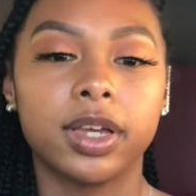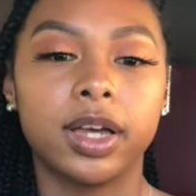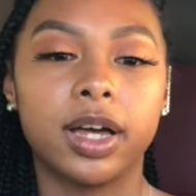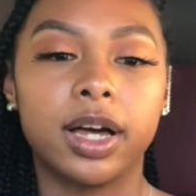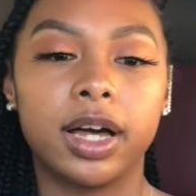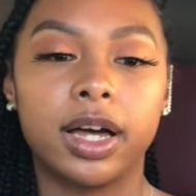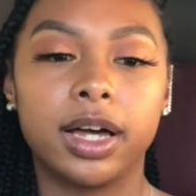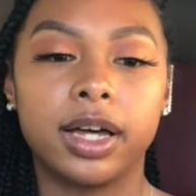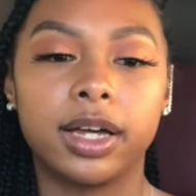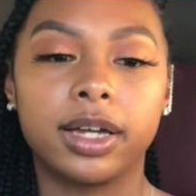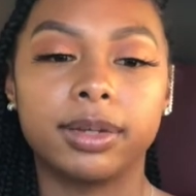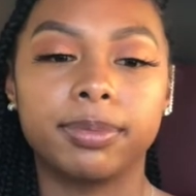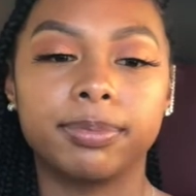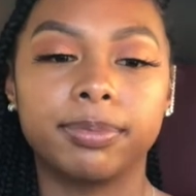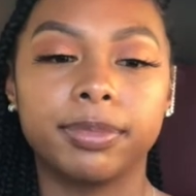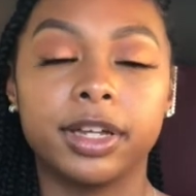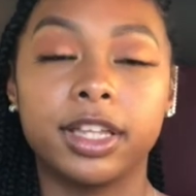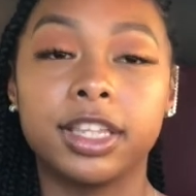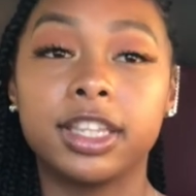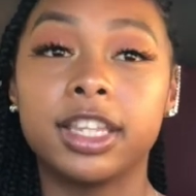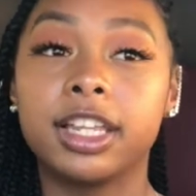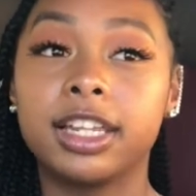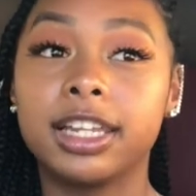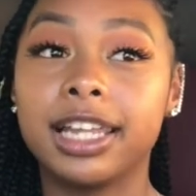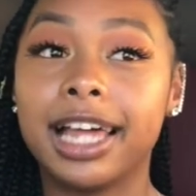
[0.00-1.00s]

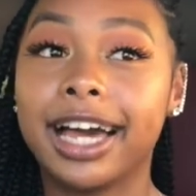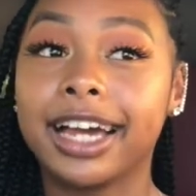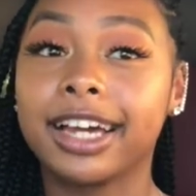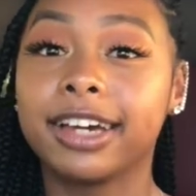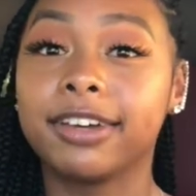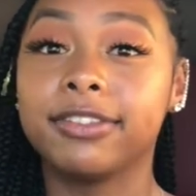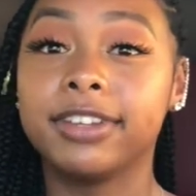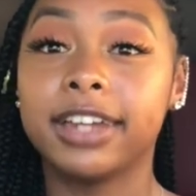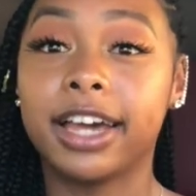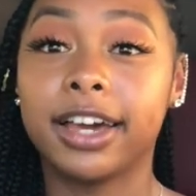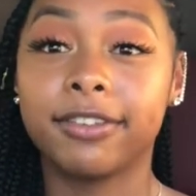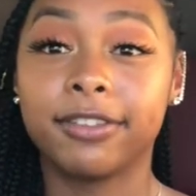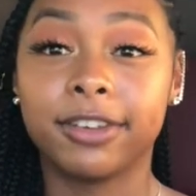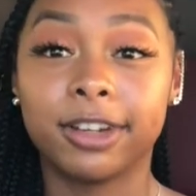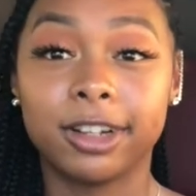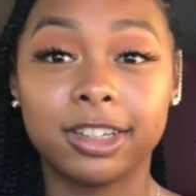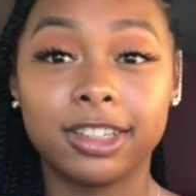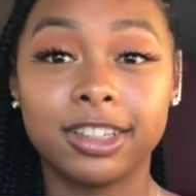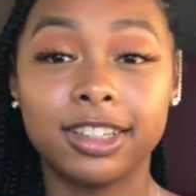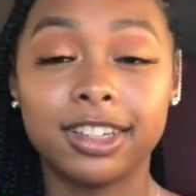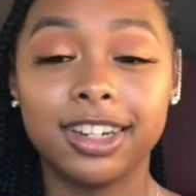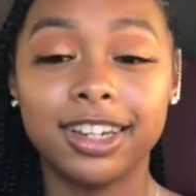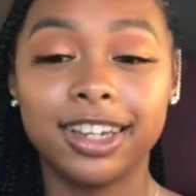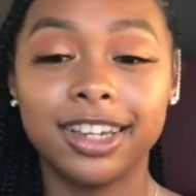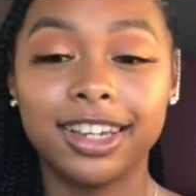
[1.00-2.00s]
the lack of
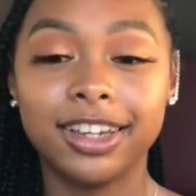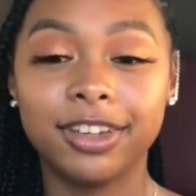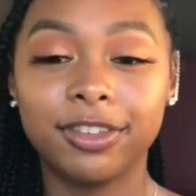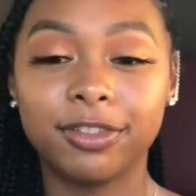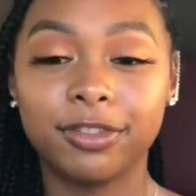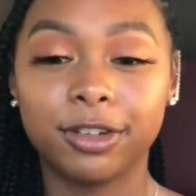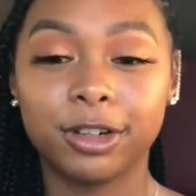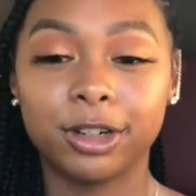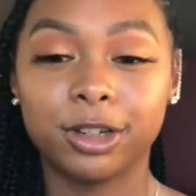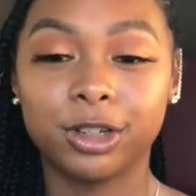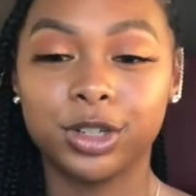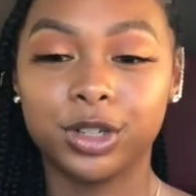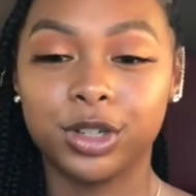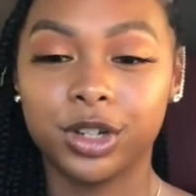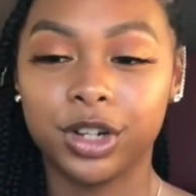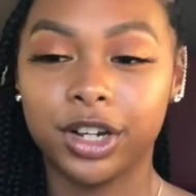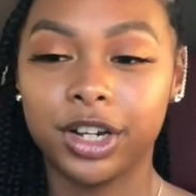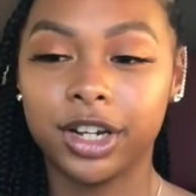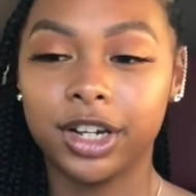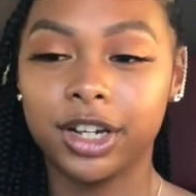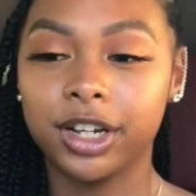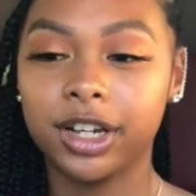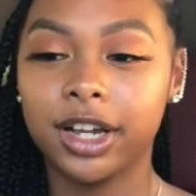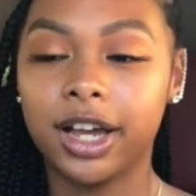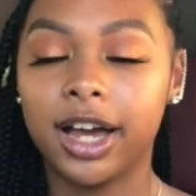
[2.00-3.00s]
diversity for
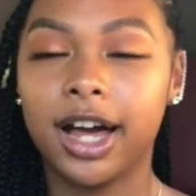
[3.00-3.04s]
sure.